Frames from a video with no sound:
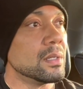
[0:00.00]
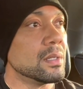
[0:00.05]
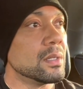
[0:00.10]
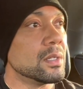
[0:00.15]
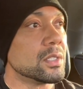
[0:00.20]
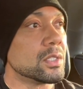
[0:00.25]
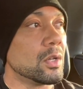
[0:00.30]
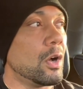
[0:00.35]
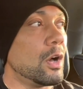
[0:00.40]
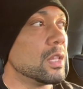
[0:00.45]

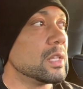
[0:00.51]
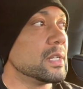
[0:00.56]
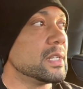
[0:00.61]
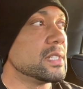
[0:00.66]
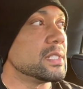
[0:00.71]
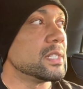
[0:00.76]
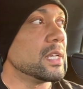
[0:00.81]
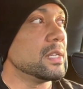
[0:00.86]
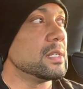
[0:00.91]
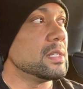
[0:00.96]
So all of a
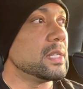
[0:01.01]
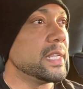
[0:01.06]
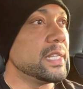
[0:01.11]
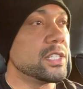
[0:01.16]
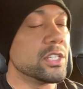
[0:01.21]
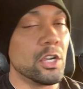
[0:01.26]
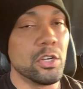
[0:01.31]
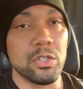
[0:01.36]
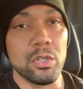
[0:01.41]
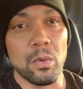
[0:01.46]
sudden he
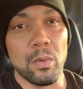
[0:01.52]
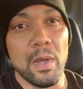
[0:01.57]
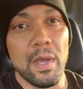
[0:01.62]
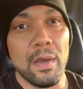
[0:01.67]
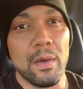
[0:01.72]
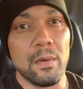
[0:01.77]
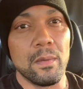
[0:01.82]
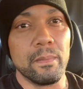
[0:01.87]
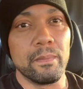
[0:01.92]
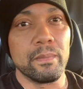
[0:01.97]
turned
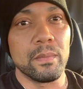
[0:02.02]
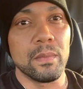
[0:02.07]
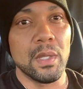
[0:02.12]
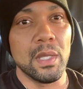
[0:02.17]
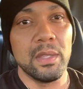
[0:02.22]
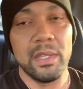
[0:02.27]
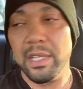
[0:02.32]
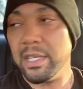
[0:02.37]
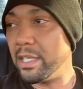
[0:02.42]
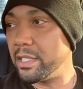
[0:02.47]
around
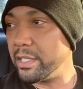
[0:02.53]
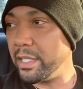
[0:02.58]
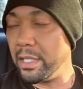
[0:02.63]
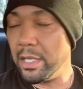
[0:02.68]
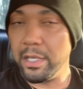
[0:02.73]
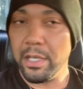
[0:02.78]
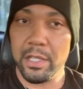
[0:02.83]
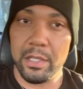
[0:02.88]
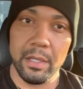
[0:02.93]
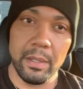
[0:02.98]
and then I seen
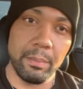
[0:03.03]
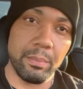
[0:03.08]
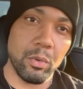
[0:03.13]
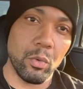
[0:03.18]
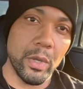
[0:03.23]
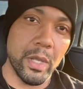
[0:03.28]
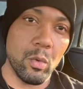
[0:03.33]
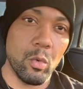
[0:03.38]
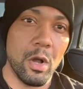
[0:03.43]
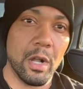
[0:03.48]
another
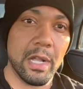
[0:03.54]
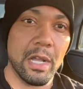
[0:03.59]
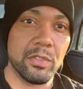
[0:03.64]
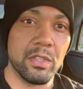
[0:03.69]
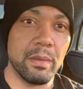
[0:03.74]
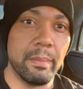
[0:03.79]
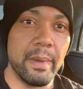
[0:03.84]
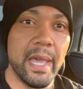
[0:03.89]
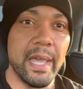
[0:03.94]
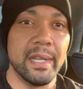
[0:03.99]
employee walk out
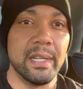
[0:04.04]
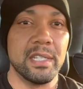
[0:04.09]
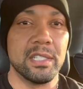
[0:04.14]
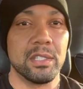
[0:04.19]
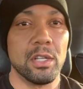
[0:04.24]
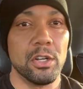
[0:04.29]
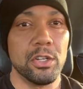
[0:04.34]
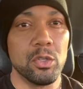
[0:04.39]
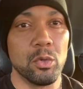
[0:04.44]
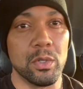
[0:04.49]
the back and he
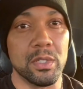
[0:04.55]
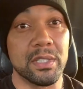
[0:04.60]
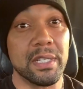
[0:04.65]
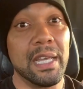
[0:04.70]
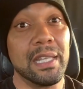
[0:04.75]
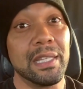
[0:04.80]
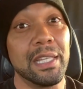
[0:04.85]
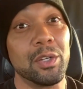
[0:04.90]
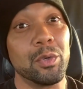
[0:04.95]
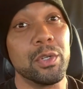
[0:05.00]
started doing
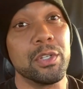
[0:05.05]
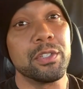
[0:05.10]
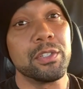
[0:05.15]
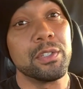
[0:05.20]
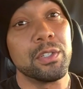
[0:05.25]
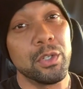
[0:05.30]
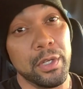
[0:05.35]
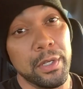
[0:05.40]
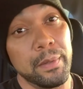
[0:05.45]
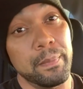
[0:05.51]
sign language
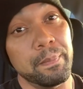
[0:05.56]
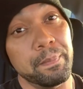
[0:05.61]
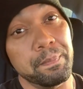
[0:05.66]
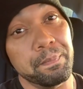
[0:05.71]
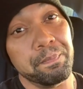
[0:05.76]
to him.